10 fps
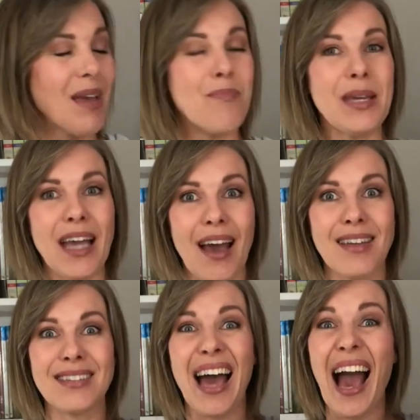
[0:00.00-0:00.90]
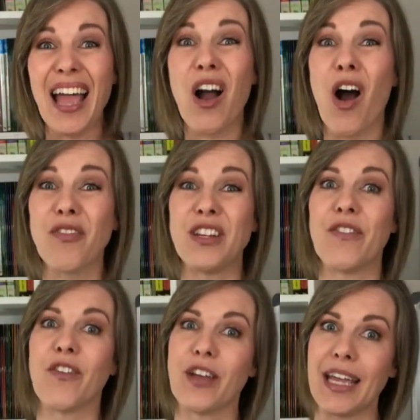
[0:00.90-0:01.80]
because I often
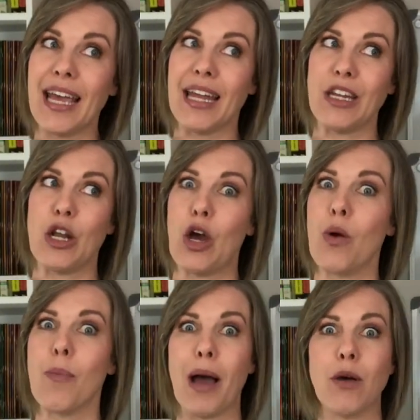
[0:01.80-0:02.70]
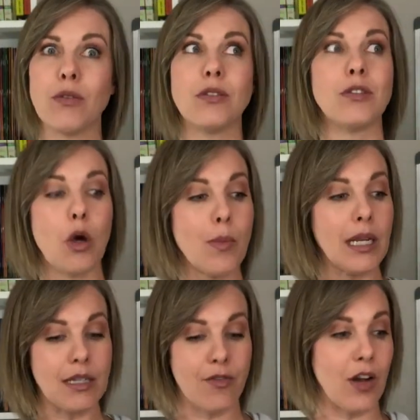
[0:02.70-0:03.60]
forget, about so
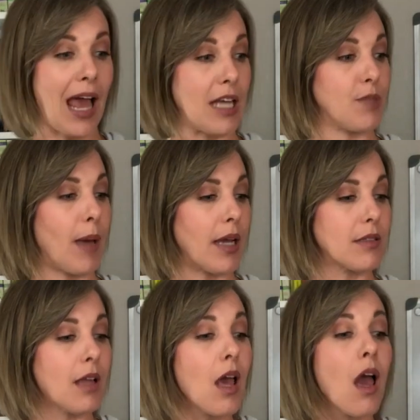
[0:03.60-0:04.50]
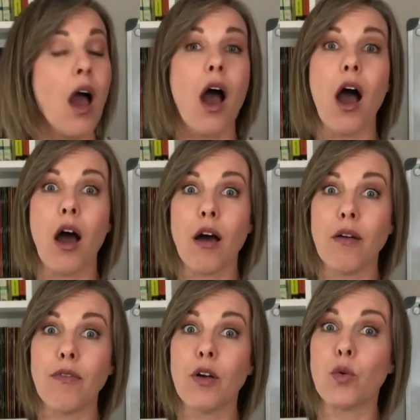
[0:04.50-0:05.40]
many different aspects
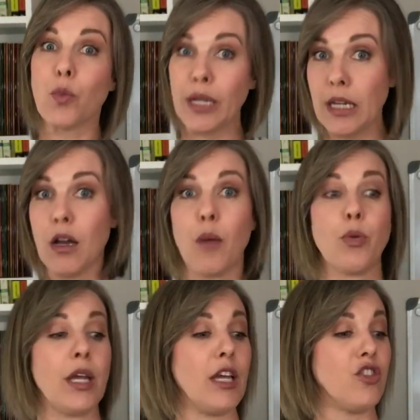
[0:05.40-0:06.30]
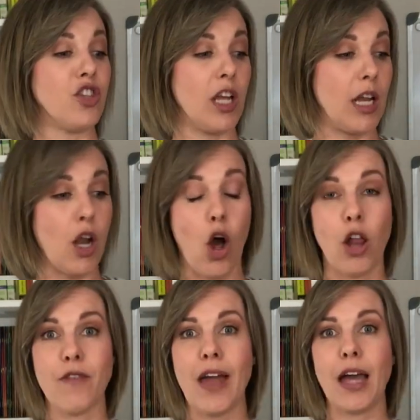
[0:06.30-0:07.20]
of reading comprehension and
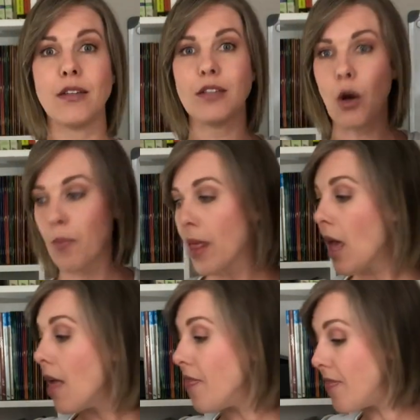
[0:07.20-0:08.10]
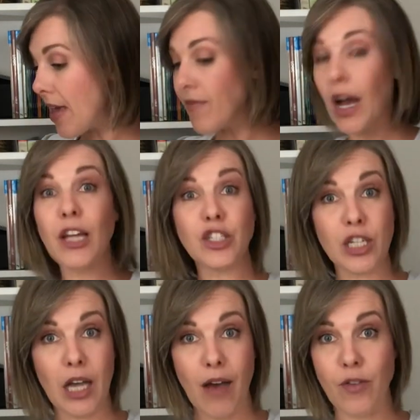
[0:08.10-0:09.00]
all of that. So they've got you
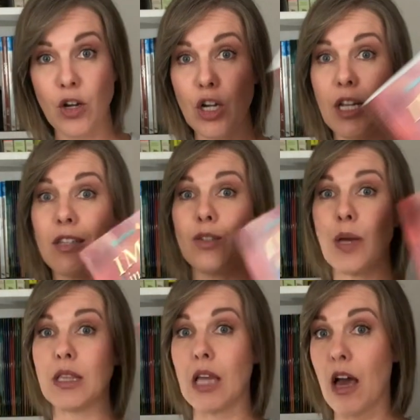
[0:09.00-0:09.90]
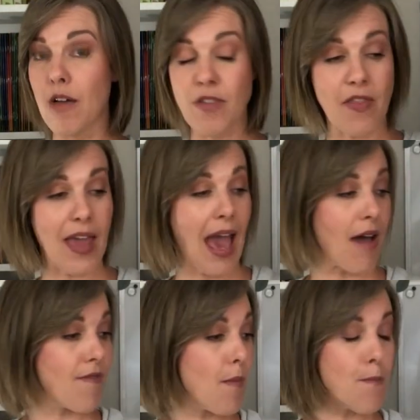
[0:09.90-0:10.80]
covered. So I love that they
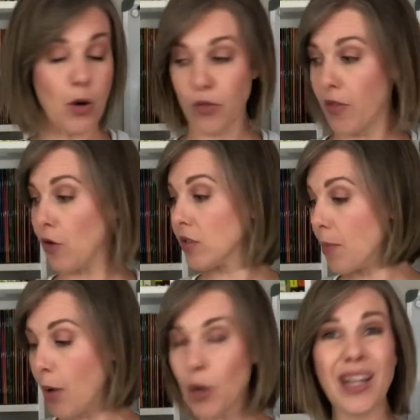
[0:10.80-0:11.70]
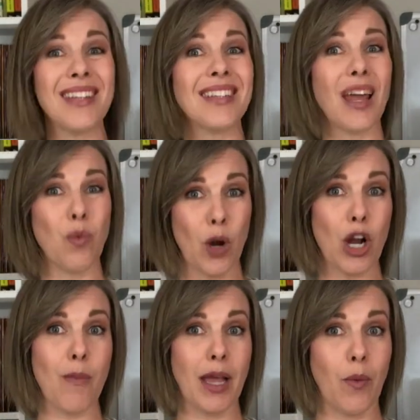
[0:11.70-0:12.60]
have both of those components. And where
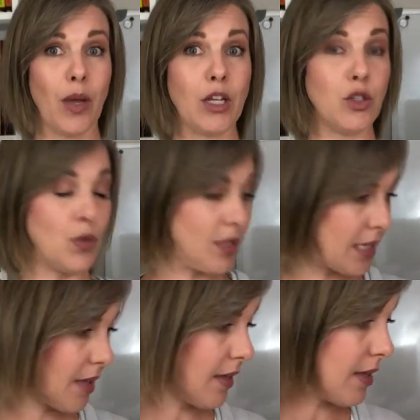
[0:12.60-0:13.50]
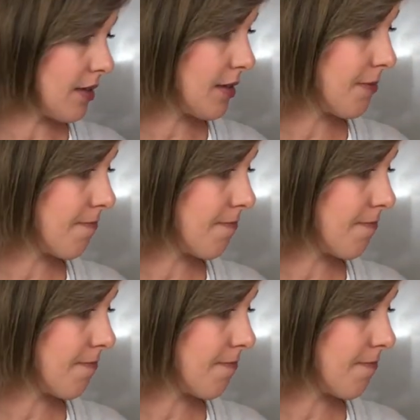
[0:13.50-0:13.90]
am I going to stick these?